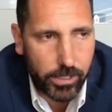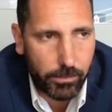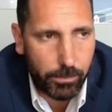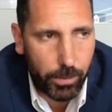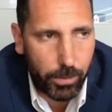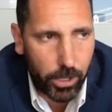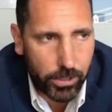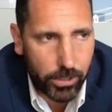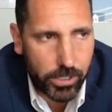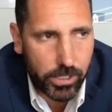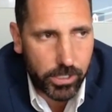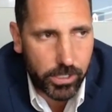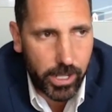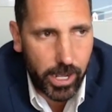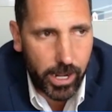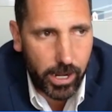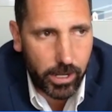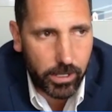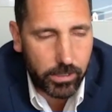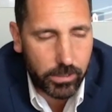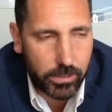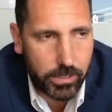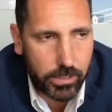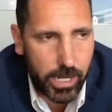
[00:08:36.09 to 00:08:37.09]
parts of
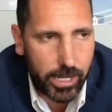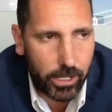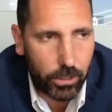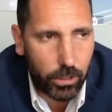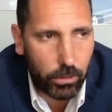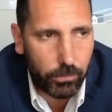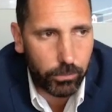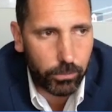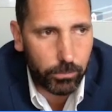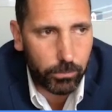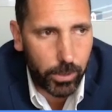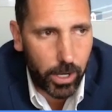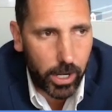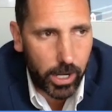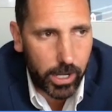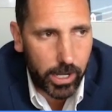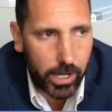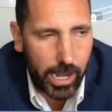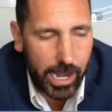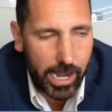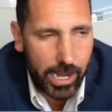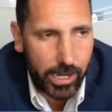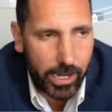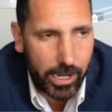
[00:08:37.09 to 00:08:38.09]
that taken over by
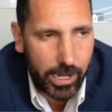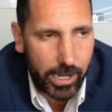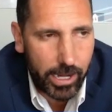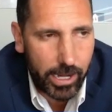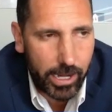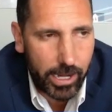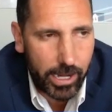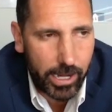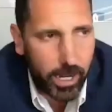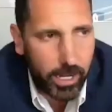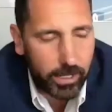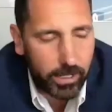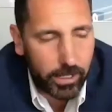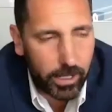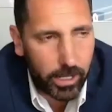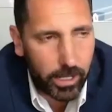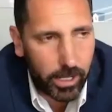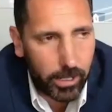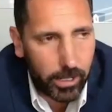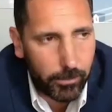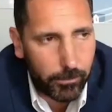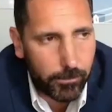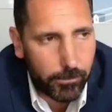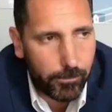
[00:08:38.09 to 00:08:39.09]
AI
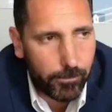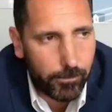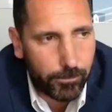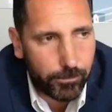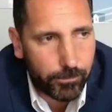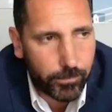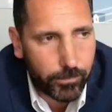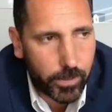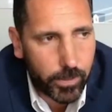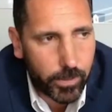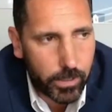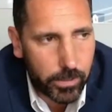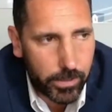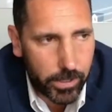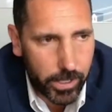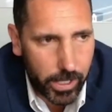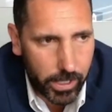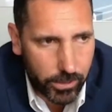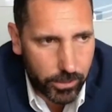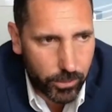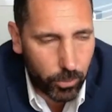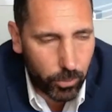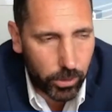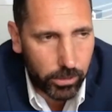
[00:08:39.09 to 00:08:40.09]
in the
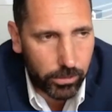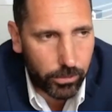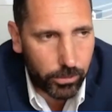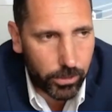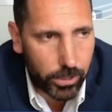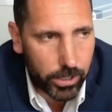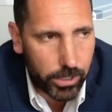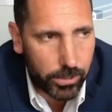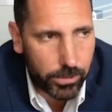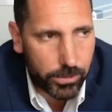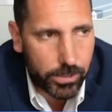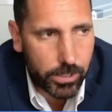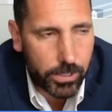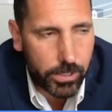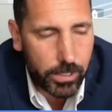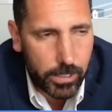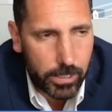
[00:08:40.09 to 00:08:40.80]
next 20, 30 years.